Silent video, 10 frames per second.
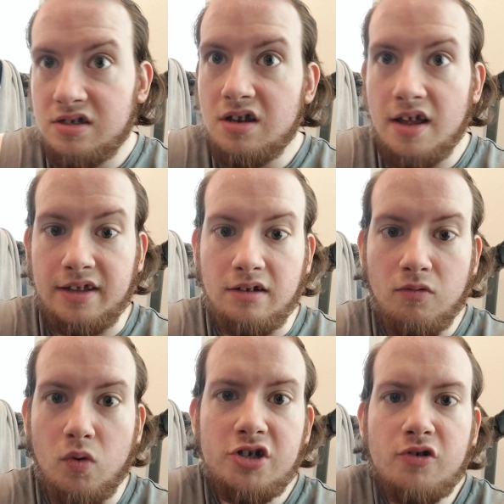
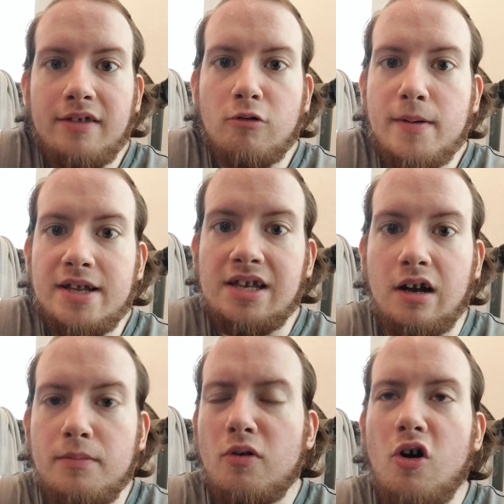nothing. Once you have the robot set
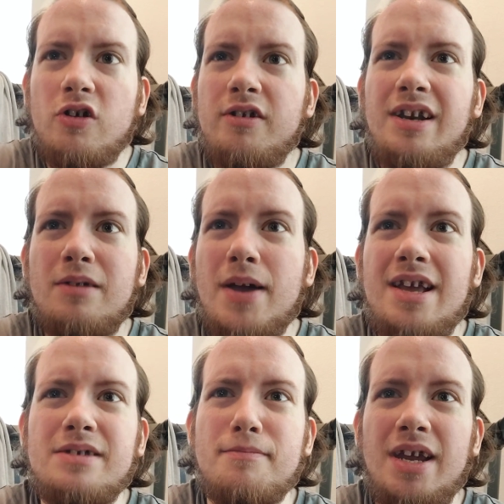up, all you need to pay
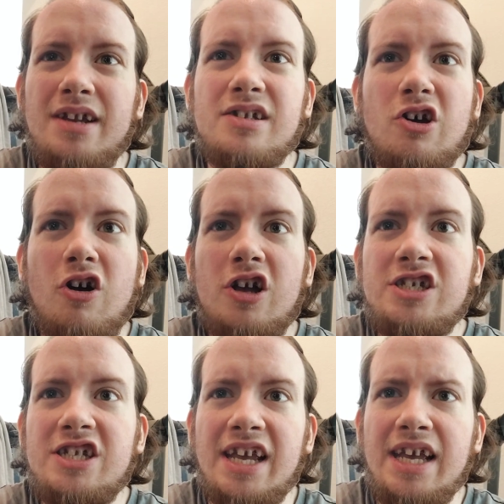is maintenance
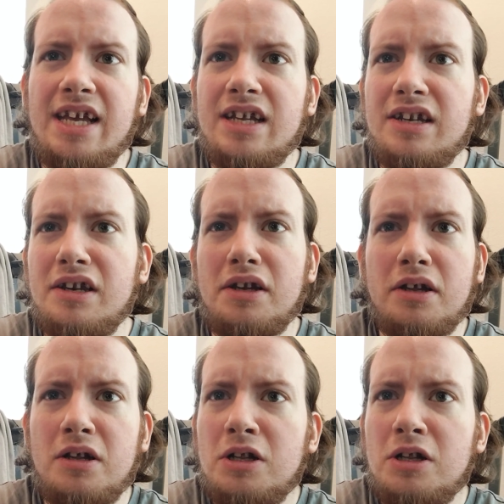cost and